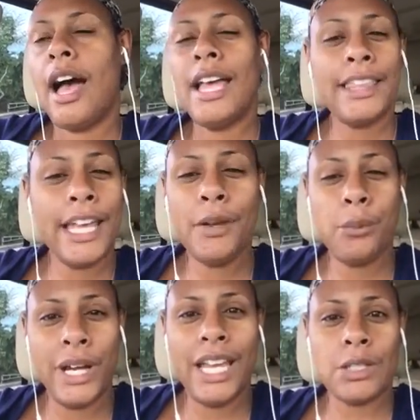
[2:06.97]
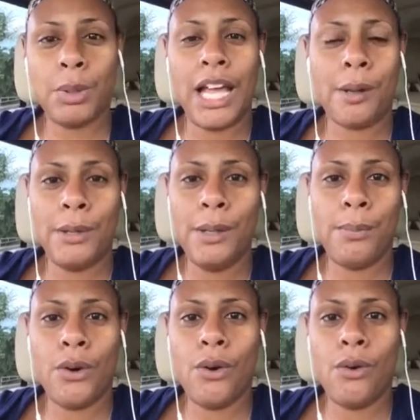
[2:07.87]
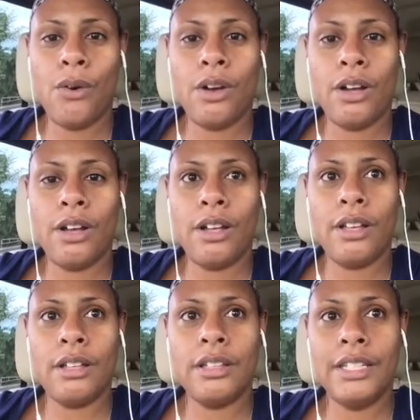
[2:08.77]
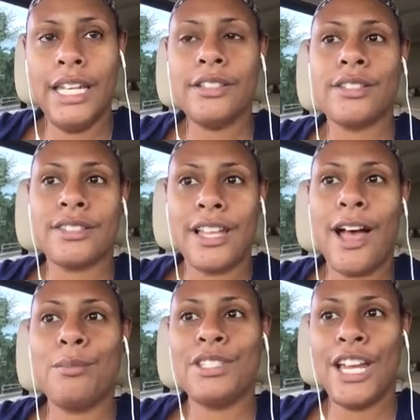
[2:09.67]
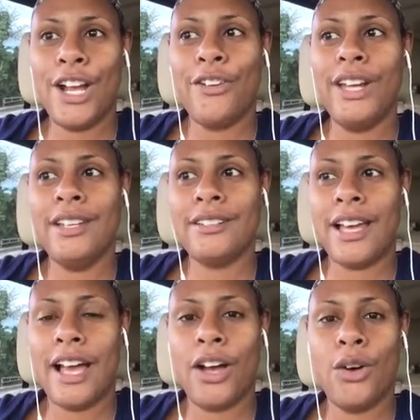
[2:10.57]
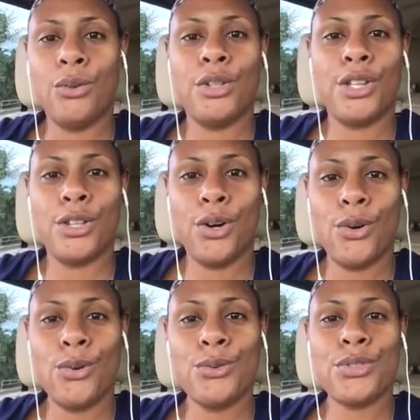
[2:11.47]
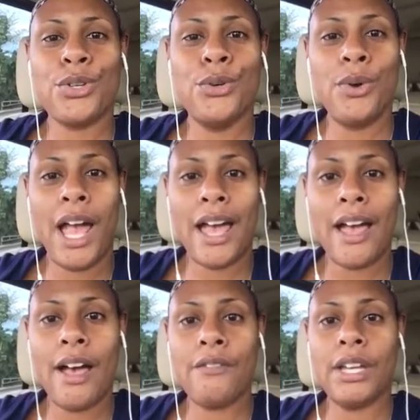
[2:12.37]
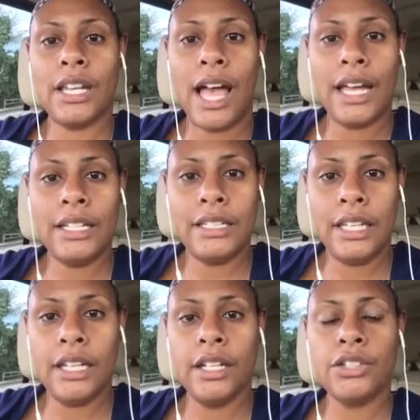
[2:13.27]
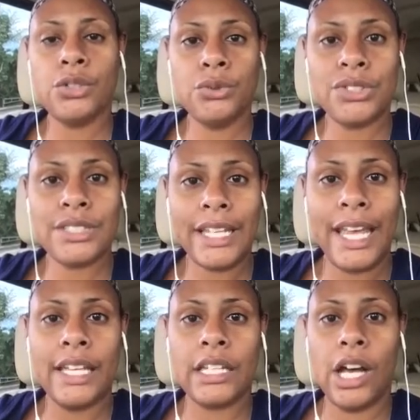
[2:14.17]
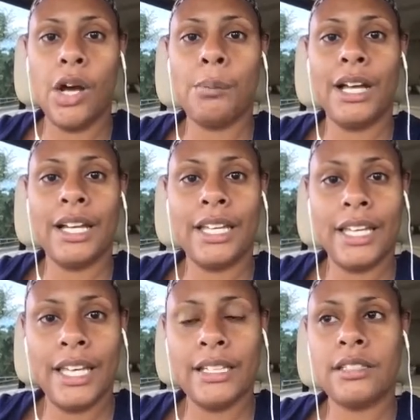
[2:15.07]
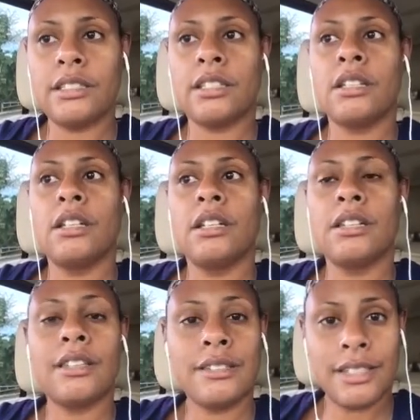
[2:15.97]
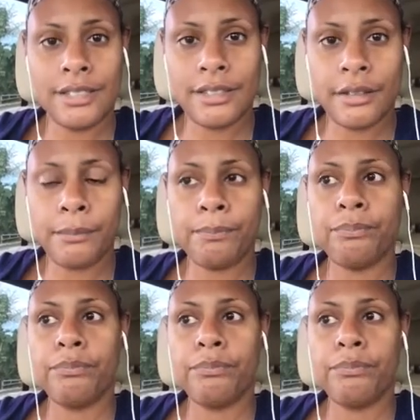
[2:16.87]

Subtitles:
I think we as black people need to stop tearing down those who have an idea to stand up against the system.